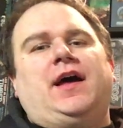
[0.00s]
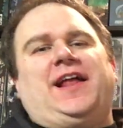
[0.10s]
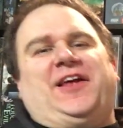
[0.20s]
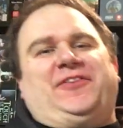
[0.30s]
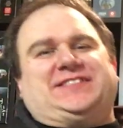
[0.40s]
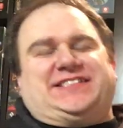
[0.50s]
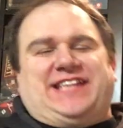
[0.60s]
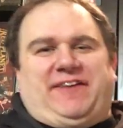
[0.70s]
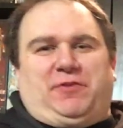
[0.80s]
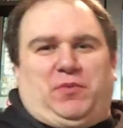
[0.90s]
Hello, this is
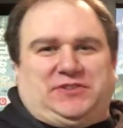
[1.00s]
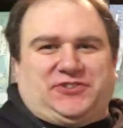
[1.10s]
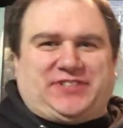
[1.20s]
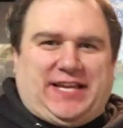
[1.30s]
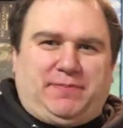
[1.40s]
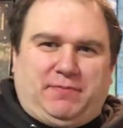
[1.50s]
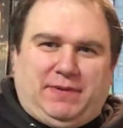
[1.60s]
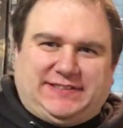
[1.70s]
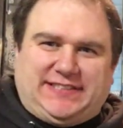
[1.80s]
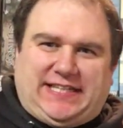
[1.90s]
Dave in the Wizard's Keep in
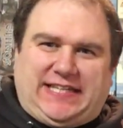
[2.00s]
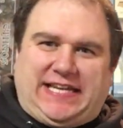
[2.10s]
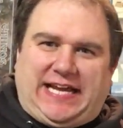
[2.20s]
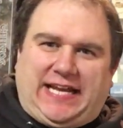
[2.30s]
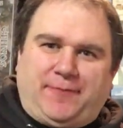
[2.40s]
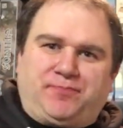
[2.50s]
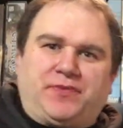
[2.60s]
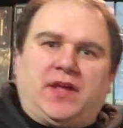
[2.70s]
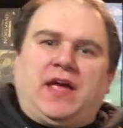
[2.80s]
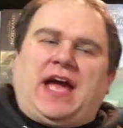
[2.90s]
Muncie, Indiana. And
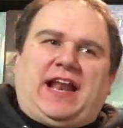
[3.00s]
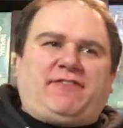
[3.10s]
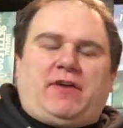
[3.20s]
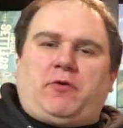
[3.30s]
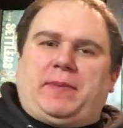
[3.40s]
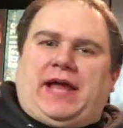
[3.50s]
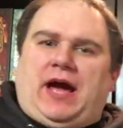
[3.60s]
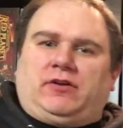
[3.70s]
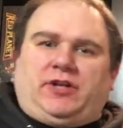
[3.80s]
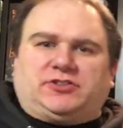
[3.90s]
have you ever been
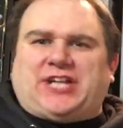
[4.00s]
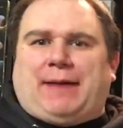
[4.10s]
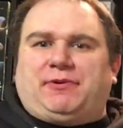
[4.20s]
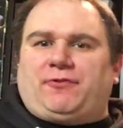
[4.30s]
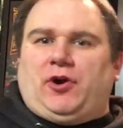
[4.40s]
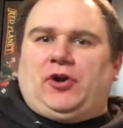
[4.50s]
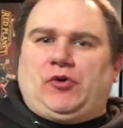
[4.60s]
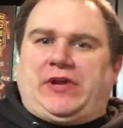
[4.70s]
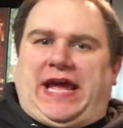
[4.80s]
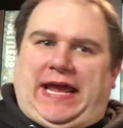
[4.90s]
out, shopping for a
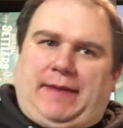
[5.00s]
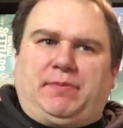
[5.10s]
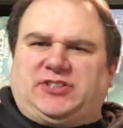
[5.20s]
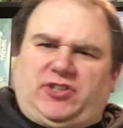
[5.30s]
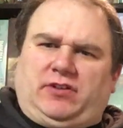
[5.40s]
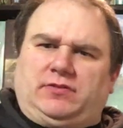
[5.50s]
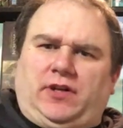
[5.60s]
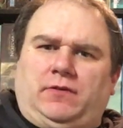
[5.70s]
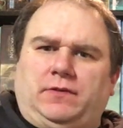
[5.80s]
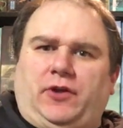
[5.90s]
new game, but you're, a
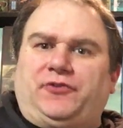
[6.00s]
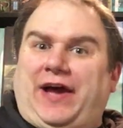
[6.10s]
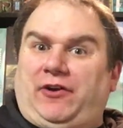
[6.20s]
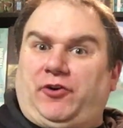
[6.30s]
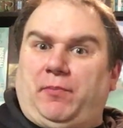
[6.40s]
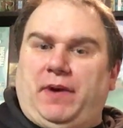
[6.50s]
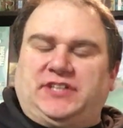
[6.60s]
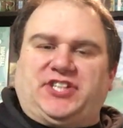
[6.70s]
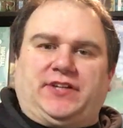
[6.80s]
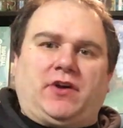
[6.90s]
little tight on your
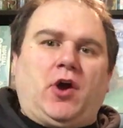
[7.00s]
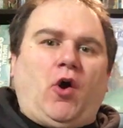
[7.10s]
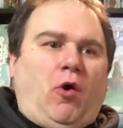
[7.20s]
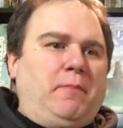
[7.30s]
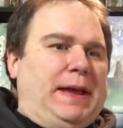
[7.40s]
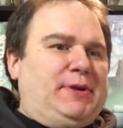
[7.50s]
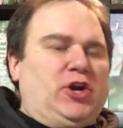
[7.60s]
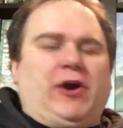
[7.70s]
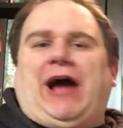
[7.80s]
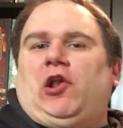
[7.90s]
budget, or maybe
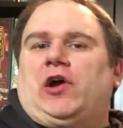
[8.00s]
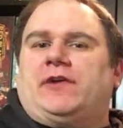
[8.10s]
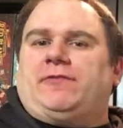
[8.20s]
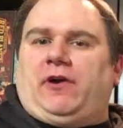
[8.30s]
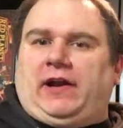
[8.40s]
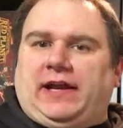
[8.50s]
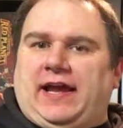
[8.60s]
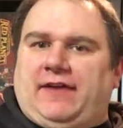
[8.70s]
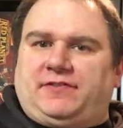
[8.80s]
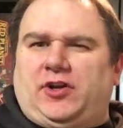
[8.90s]
you're out looking for a
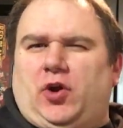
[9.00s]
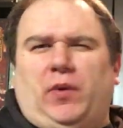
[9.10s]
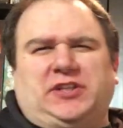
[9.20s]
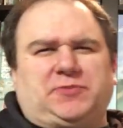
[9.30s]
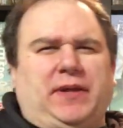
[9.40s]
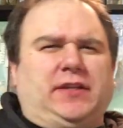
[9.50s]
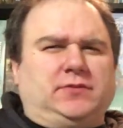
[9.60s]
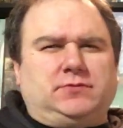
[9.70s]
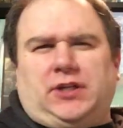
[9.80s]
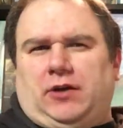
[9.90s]
gift and you don't want to
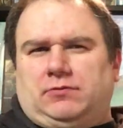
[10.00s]
spend,